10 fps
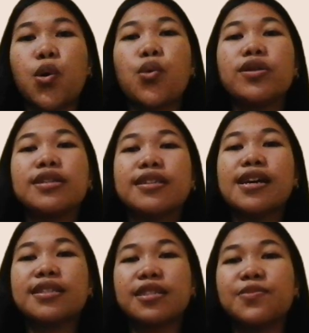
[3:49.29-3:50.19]
who only
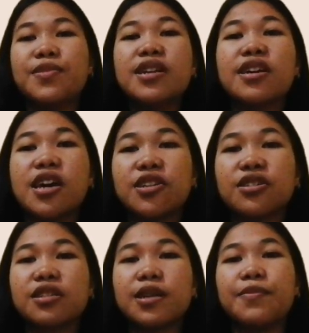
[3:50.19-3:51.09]
takes his
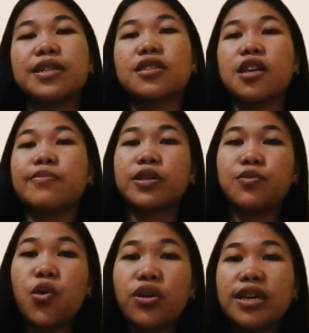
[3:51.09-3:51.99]
medications but stops
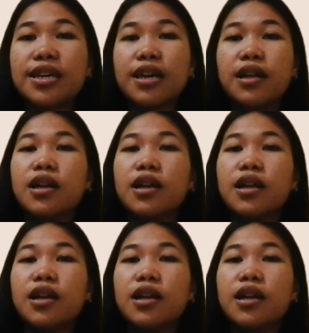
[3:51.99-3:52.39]
smoking,